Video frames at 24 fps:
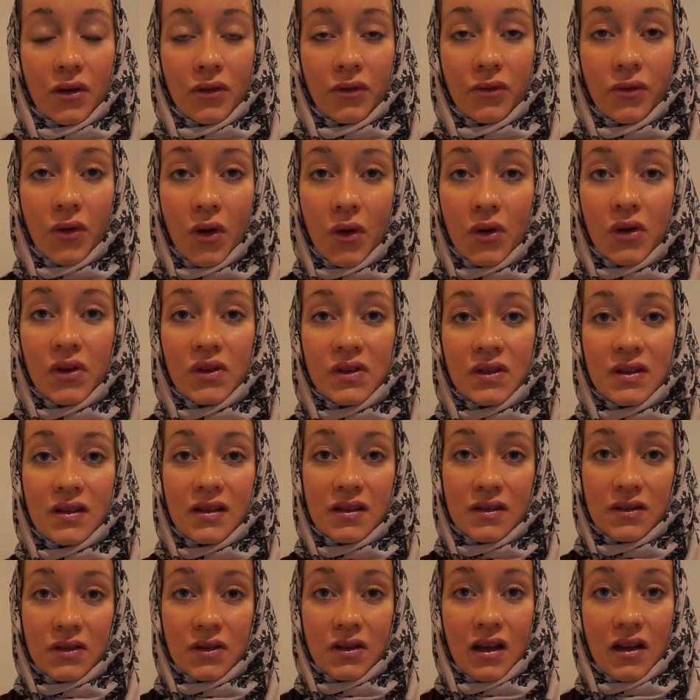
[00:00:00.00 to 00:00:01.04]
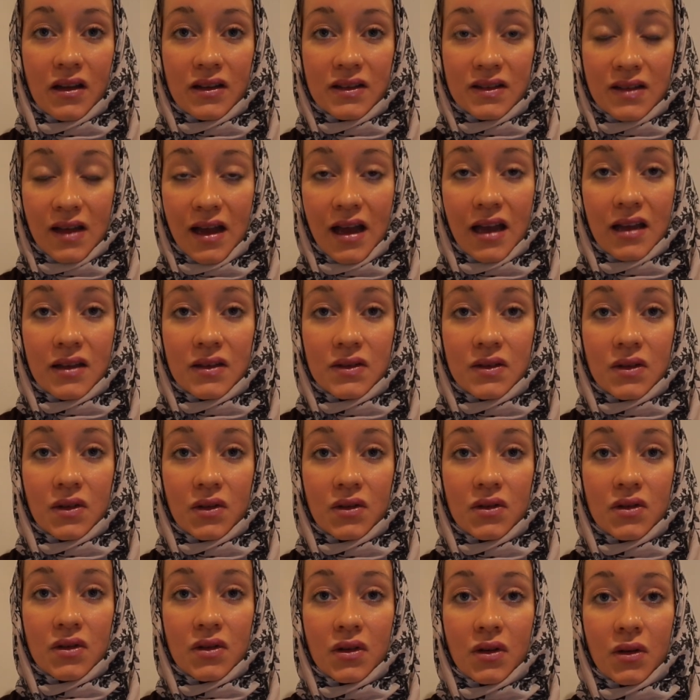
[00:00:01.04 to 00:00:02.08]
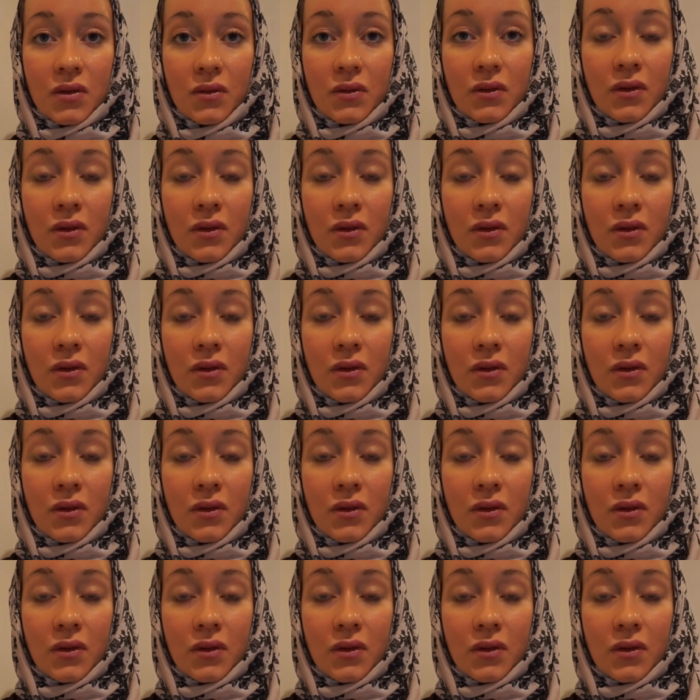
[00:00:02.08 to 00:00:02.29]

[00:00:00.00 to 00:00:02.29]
focused its science on, you know,